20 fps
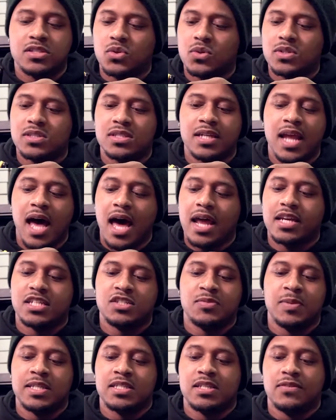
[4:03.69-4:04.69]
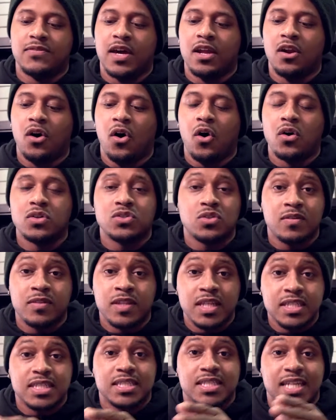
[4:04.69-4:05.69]
So it's not expensive at all. So
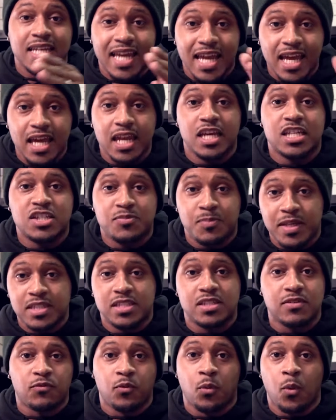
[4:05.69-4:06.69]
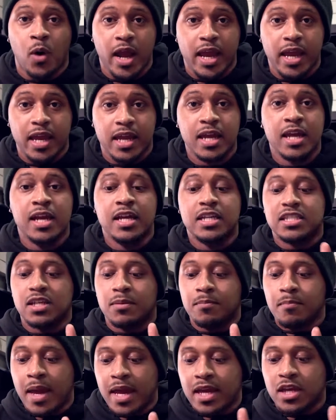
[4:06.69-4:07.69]
this is an inexpensive way
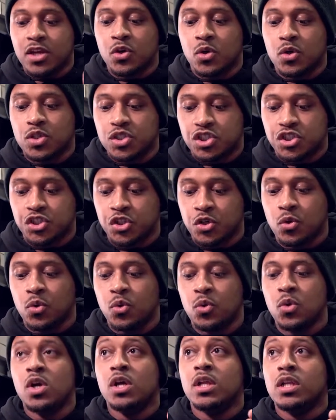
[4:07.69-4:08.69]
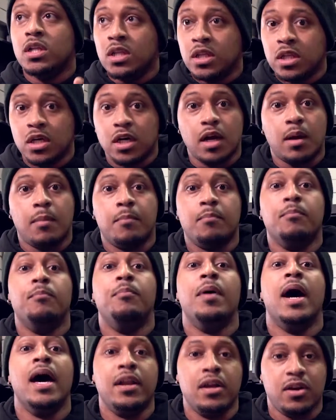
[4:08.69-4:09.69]
to make your shoe look
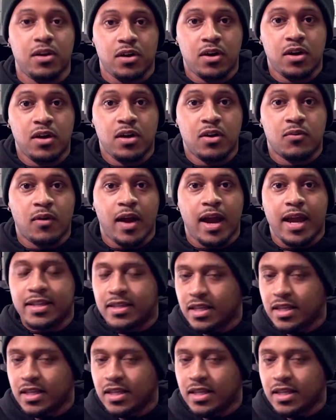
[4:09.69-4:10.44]
better, right?